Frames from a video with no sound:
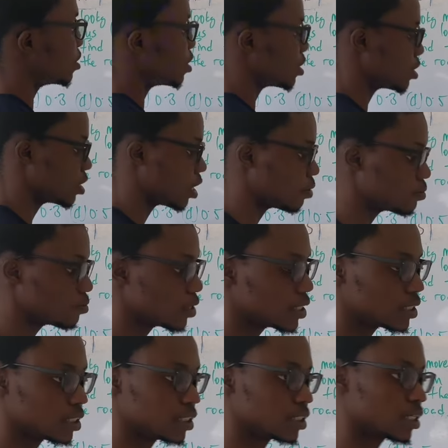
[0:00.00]
Is that when it
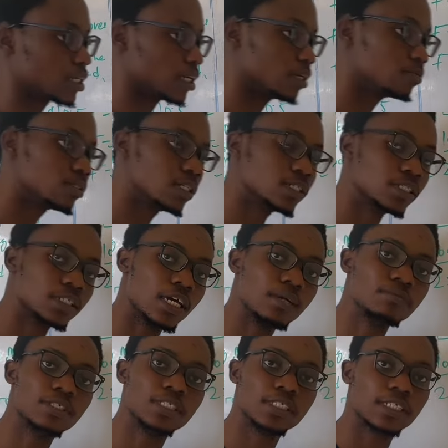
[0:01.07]
is inclined, we say it is
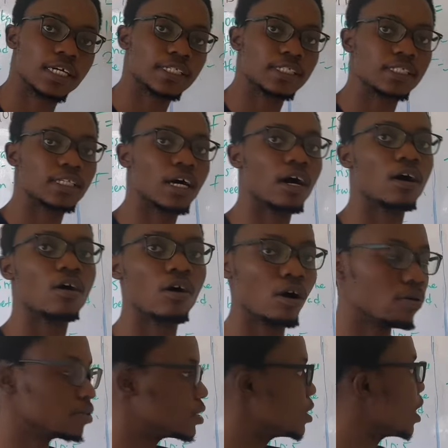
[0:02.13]
mg sine theta, or
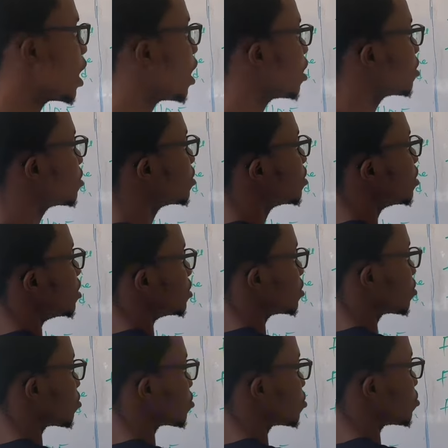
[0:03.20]
we say R is
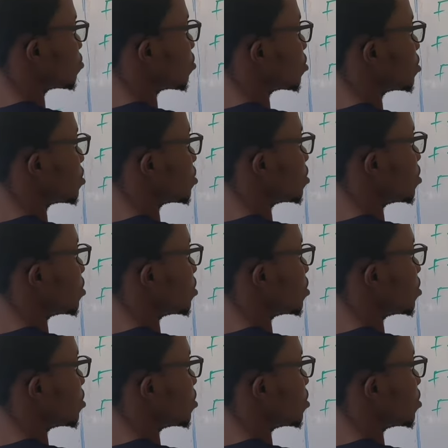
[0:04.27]
equals to what?